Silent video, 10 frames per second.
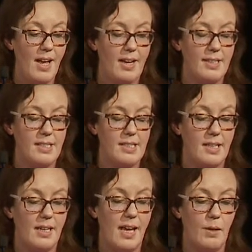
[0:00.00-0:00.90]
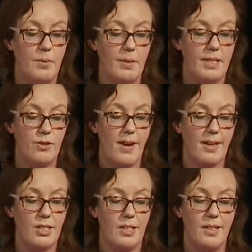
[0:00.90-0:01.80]
and uh, equitable
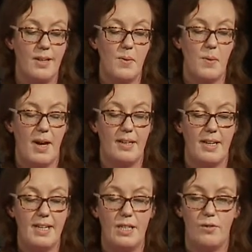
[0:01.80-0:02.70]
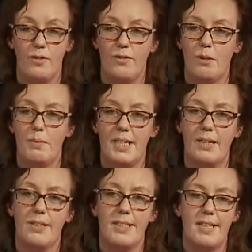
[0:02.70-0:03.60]
interaction and needs fulfillment
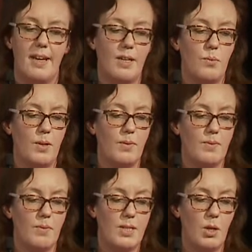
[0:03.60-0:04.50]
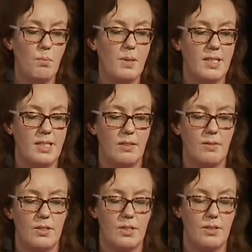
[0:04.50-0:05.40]
out in the side. What I was hoping
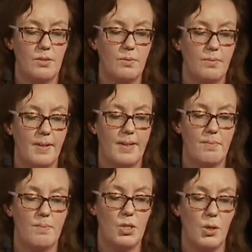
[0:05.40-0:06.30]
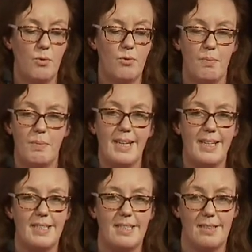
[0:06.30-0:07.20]
to, to um, show from
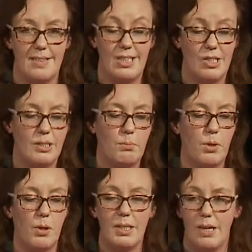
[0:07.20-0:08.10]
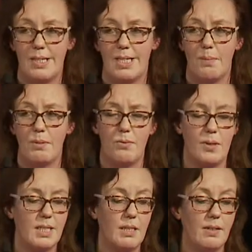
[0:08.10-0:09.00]
this is just the broad concept of
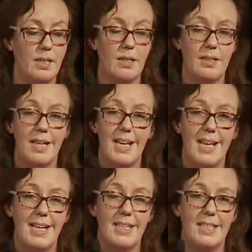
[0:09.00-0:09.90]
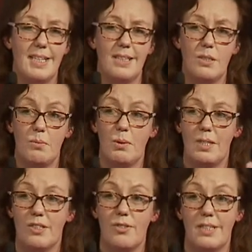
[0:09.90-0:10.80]
what's going on, is that there's
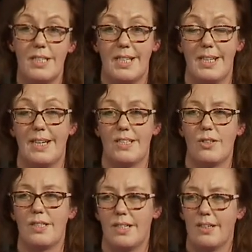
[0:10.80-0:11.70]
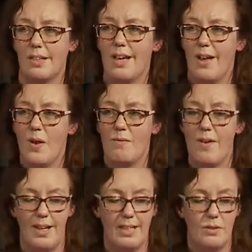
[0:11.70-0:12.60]
both intrinsic and extrinsic
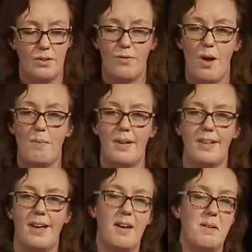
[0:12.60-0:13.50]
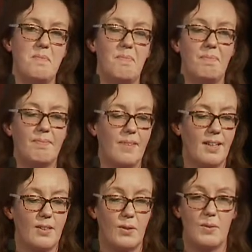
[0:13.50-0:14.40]
values from it. Um,
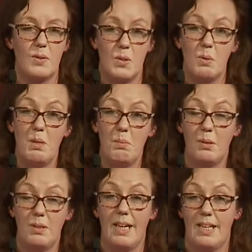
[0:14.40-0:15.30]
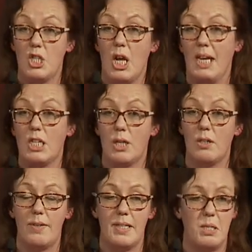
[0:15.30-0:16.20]
there's some people get a change
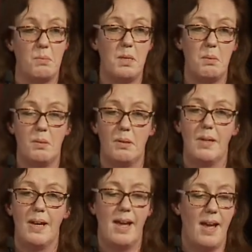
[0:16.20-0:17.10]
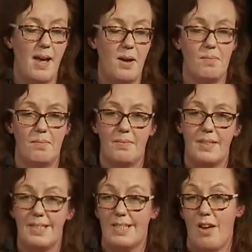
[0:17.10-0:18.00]
out of it. Some people, um,
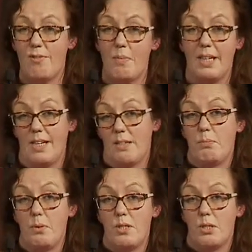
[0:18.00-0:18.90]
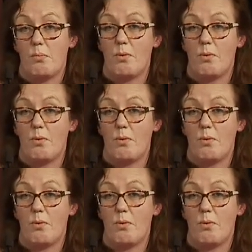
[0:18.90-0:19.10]
the staff might get a boost to